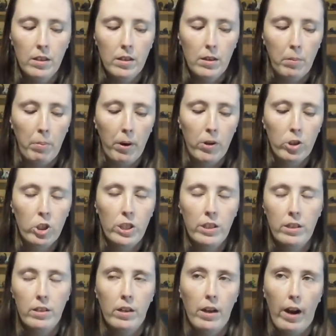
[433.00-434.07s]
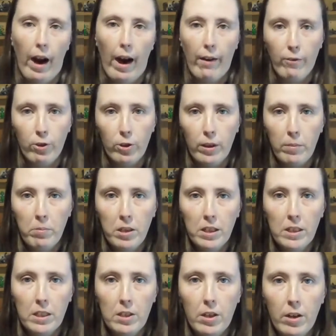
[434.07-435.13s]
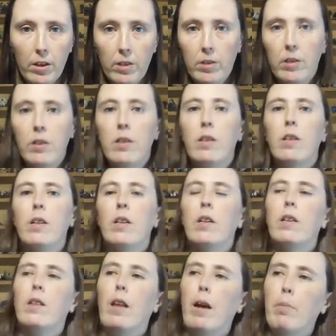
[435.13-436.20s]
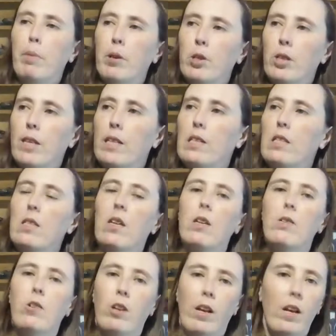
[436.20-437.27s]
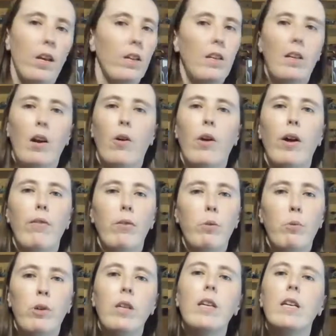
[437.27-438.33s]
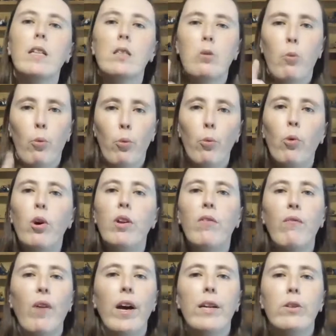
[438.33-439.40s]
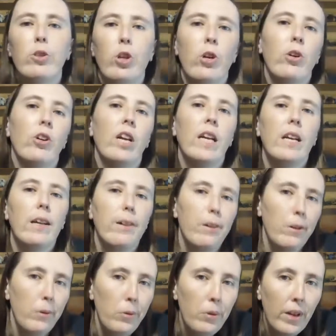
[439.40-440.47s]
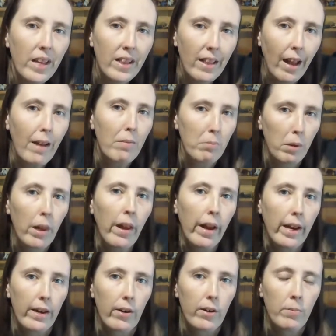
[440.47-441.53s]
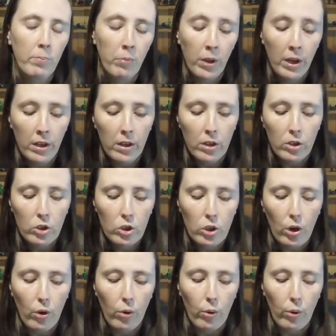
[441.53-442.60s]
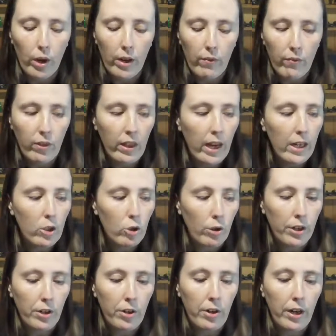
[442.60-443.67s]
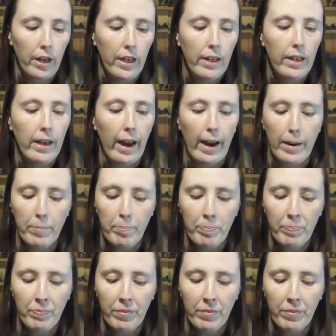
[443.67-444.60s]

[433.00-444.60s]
the person after them gets a turn, that person gets a turn, then everyone gets one final turn, including that player. So if they trigger in game